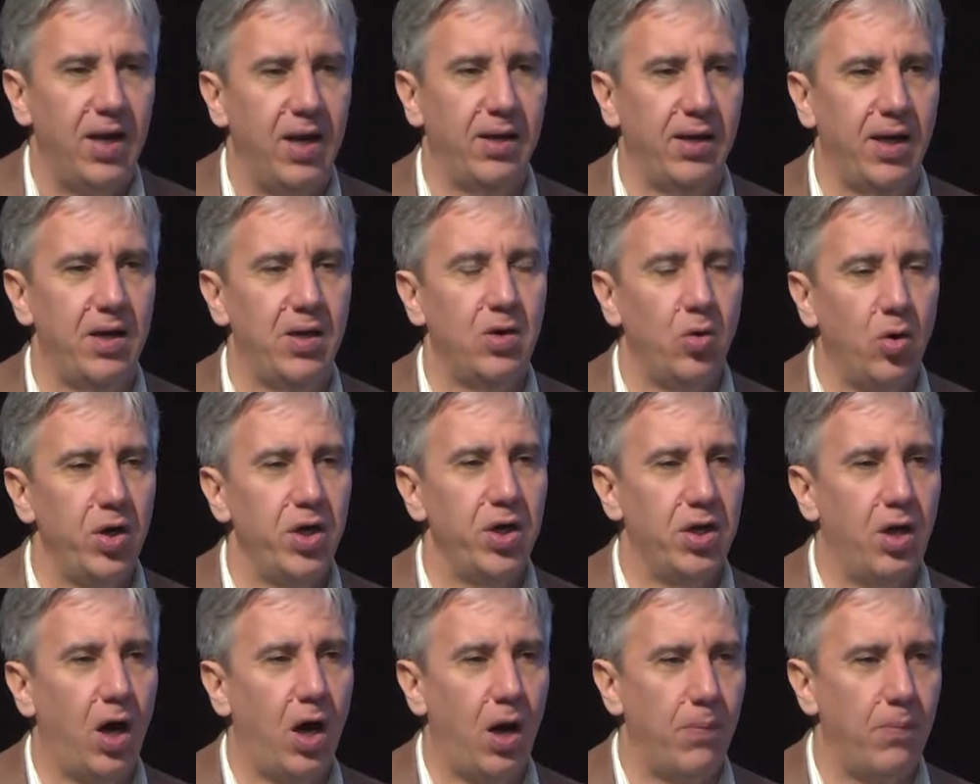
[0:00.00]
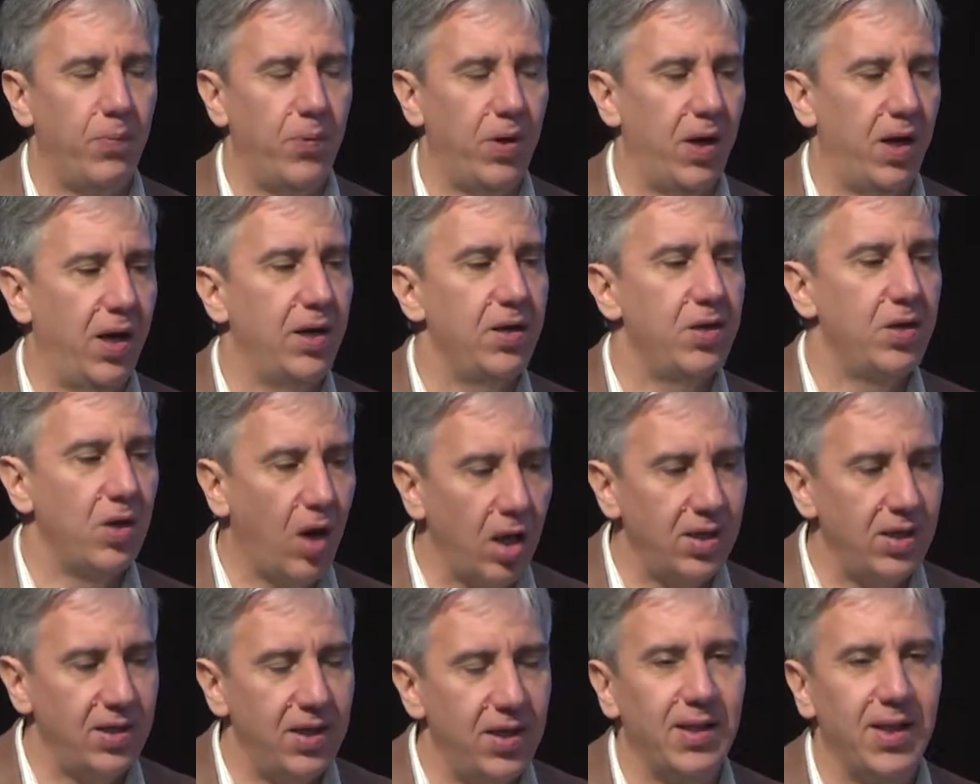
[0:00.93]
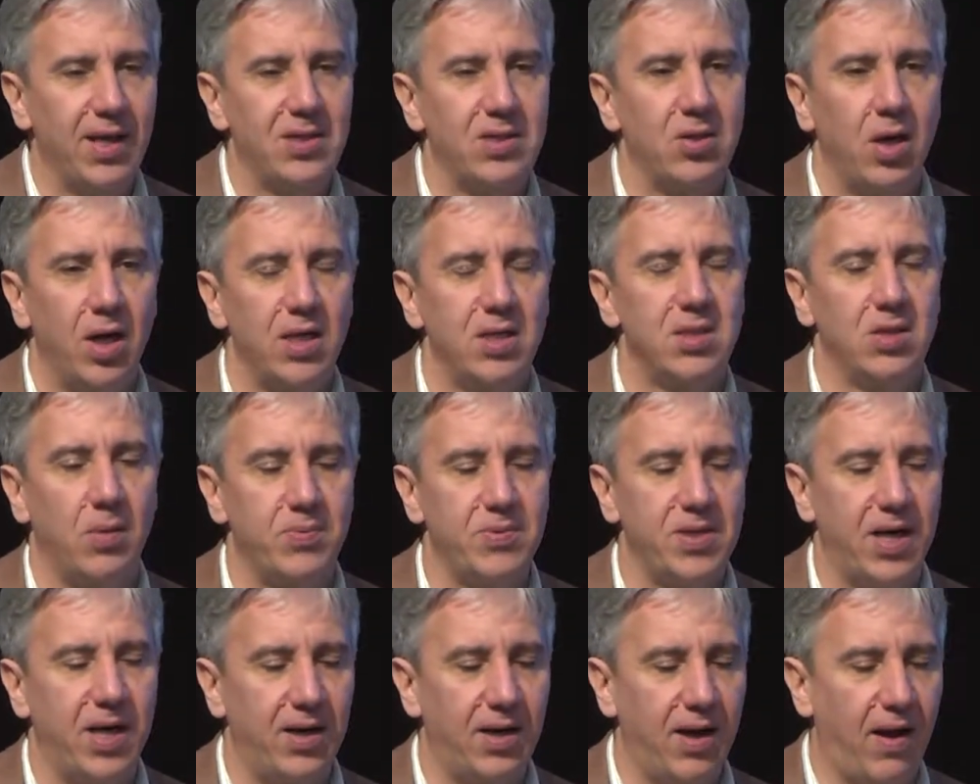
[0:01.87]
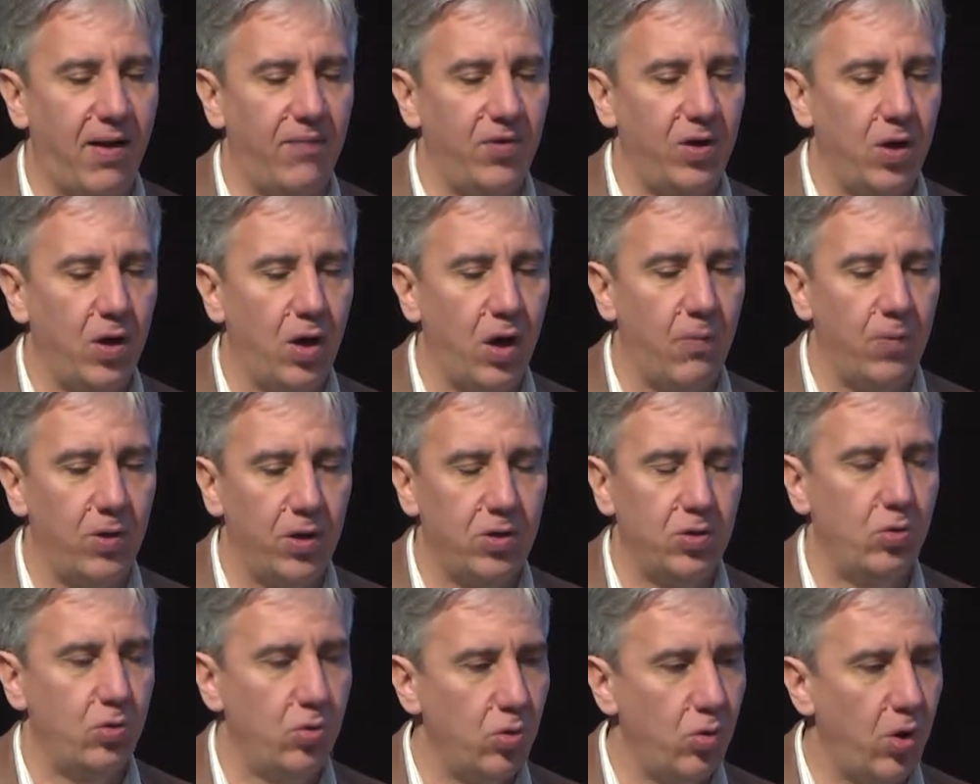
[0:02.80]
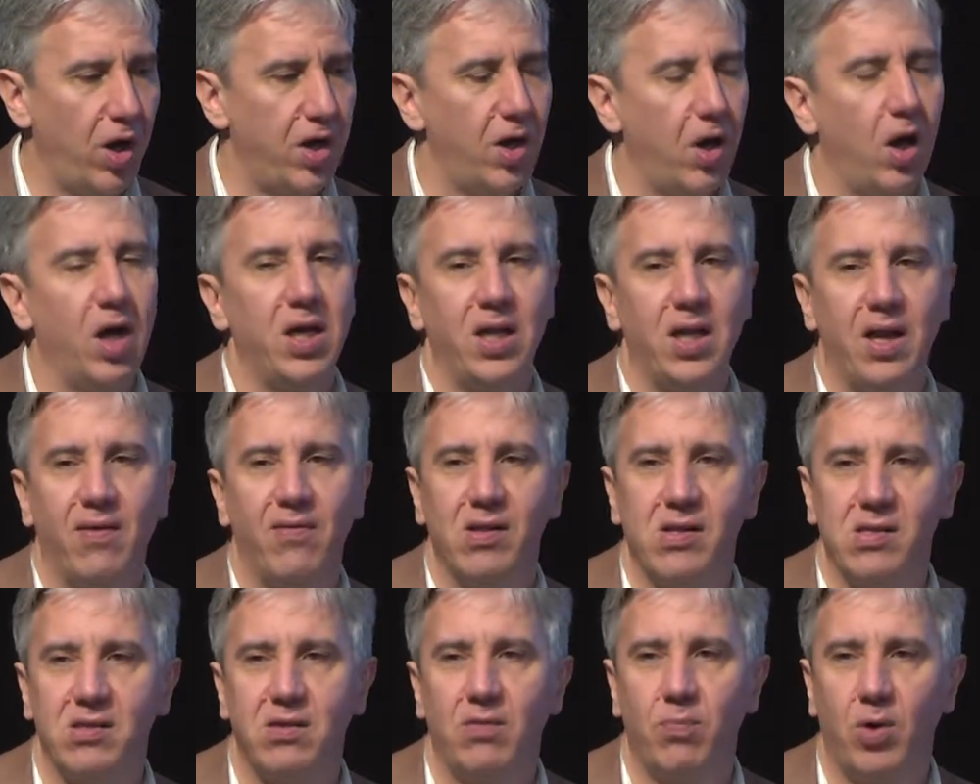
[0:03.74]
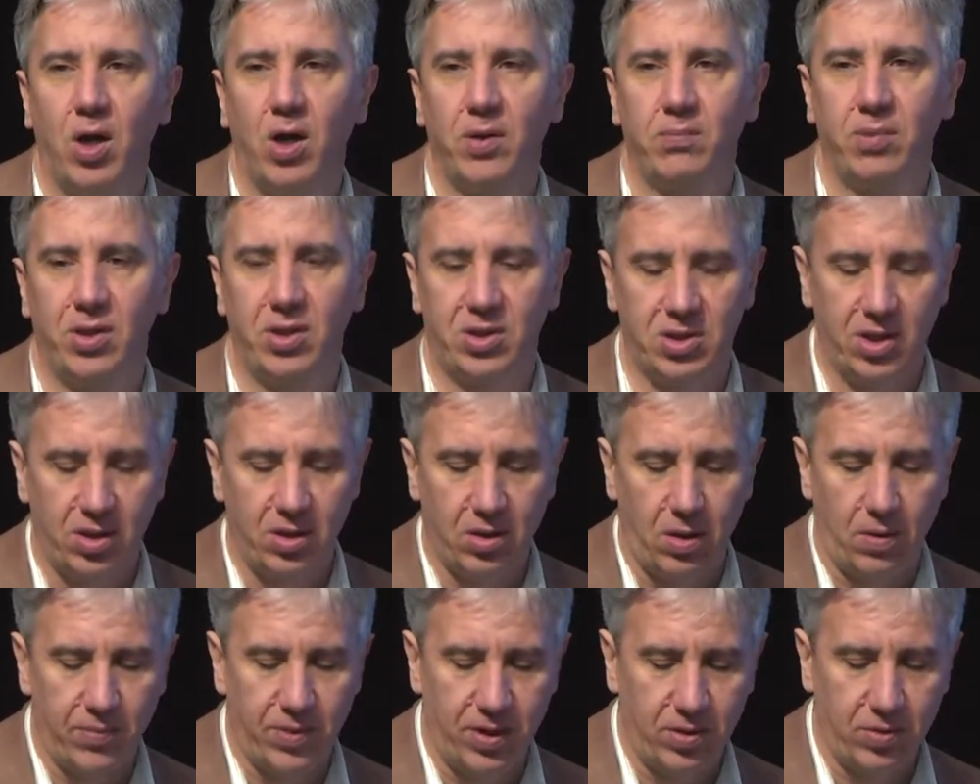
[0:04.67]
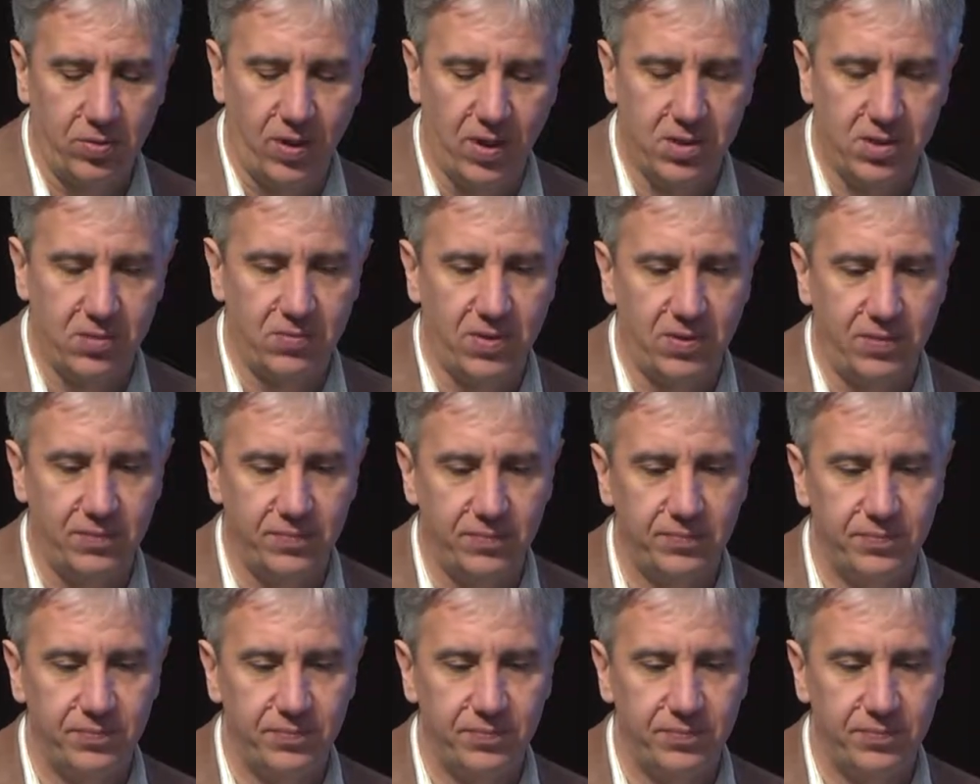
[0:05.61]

again going up, not yet as high as Sub-Saharan Africa, but quite high levels of blood pressure compared to elsewhere.